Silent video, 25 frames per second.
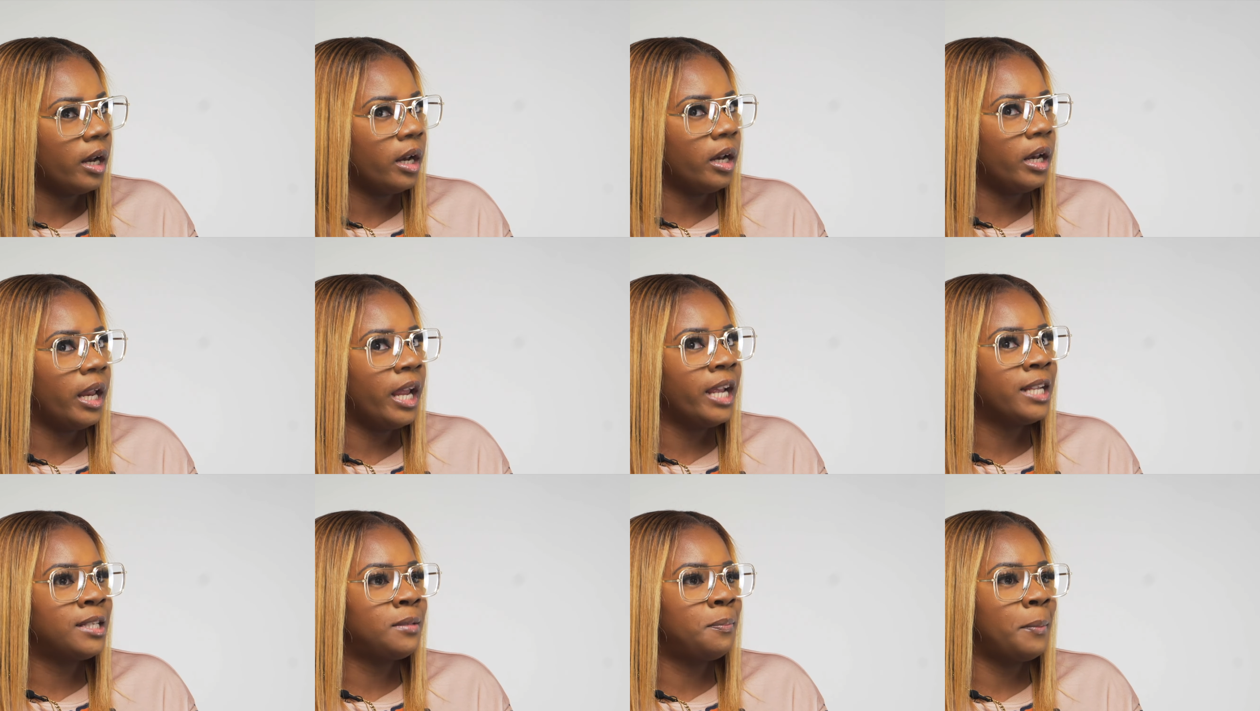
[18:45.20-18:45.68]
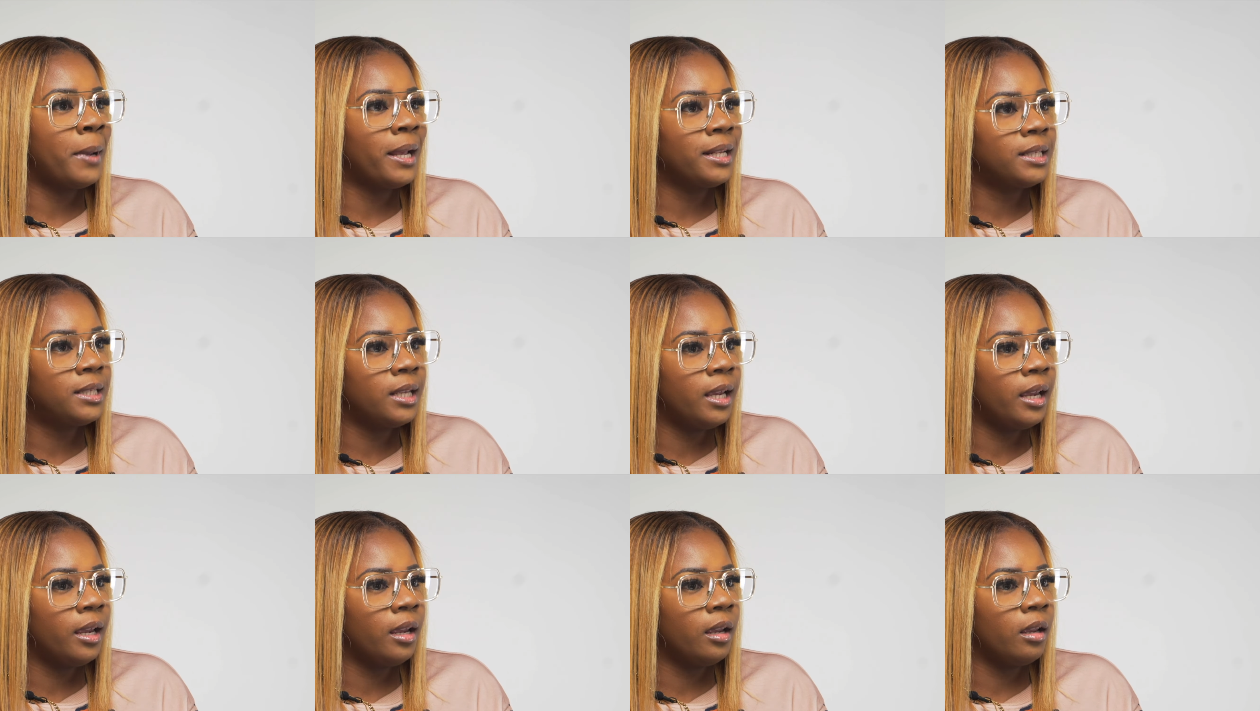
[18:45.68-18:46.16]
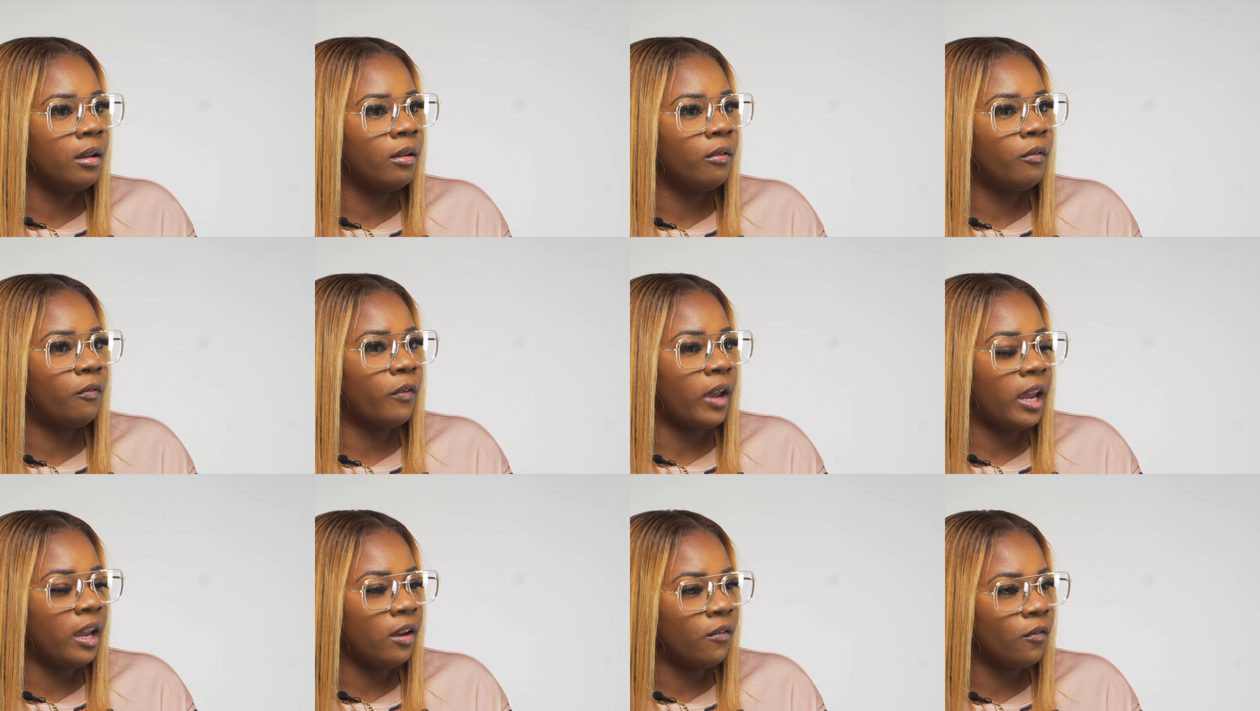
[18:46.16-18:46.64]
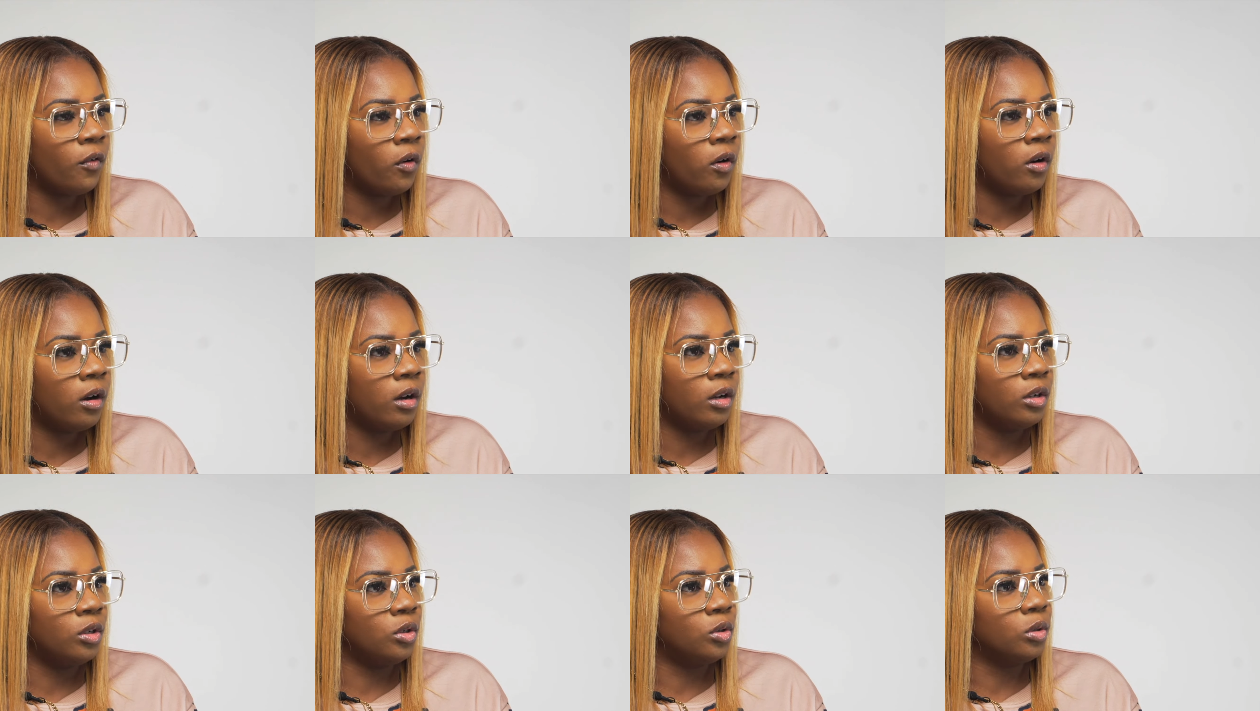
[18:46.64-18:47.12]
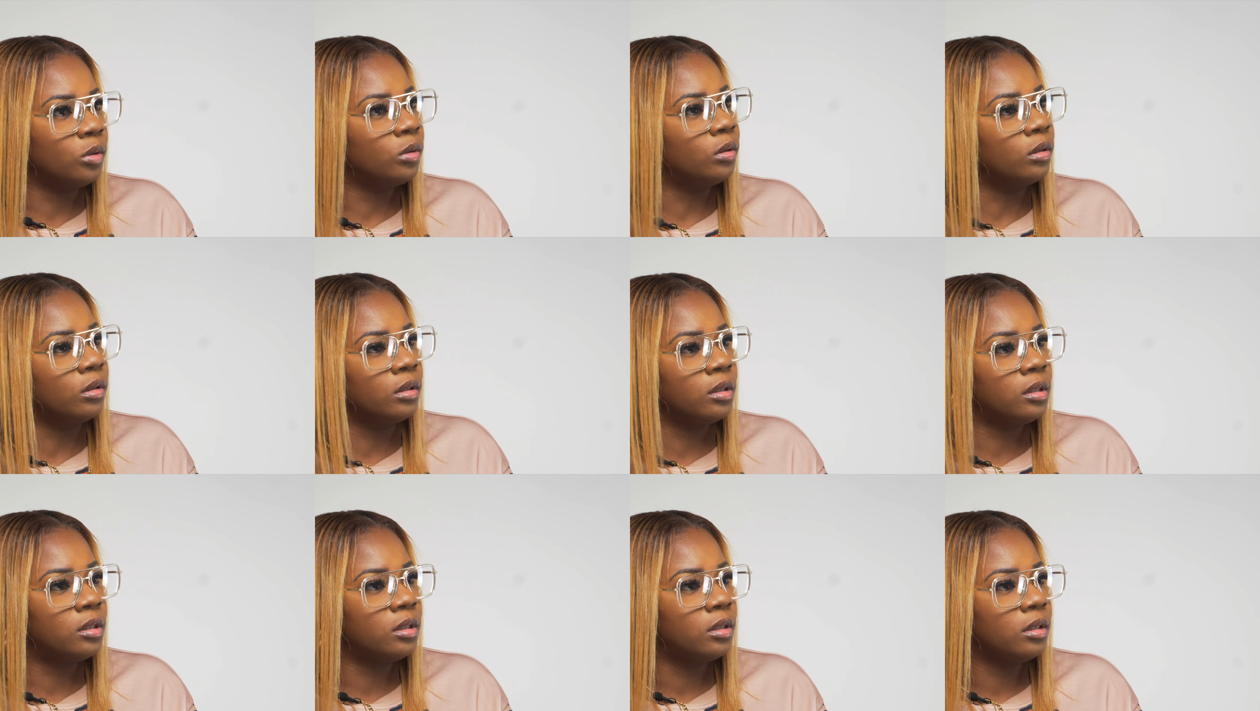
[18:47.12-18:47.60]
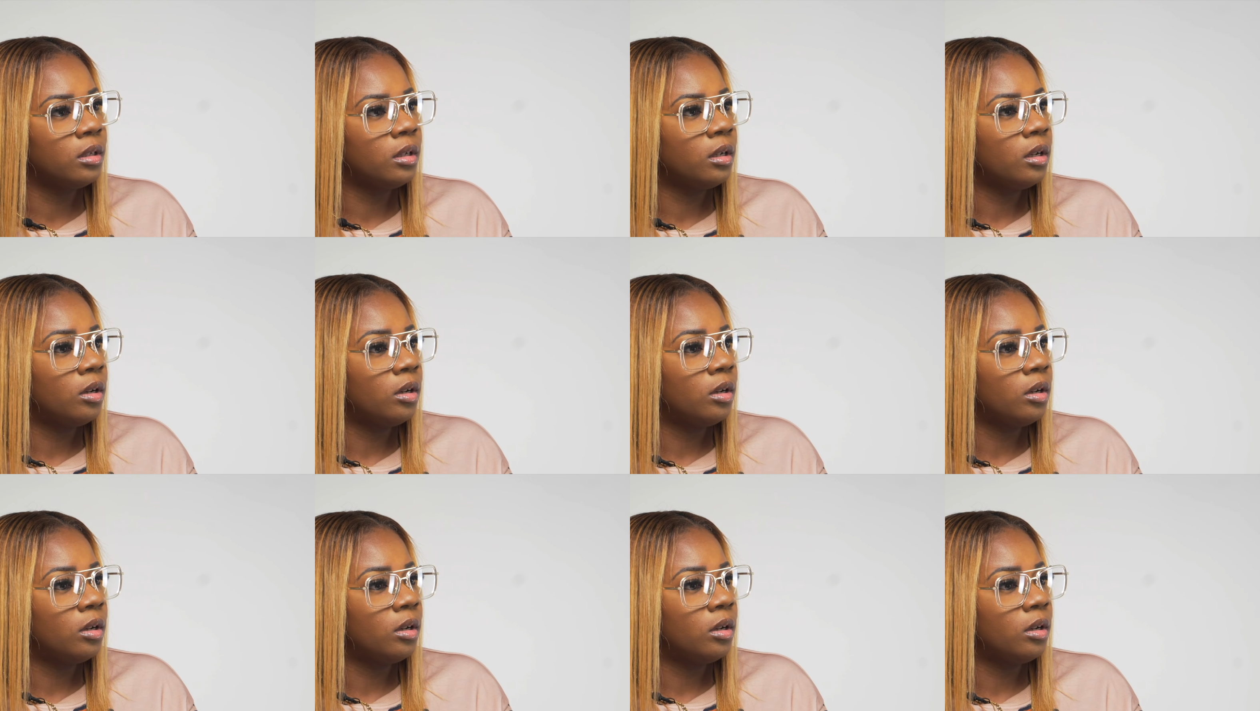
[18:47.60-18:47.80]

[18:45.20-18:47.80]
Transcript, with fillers: And expecting favour and doors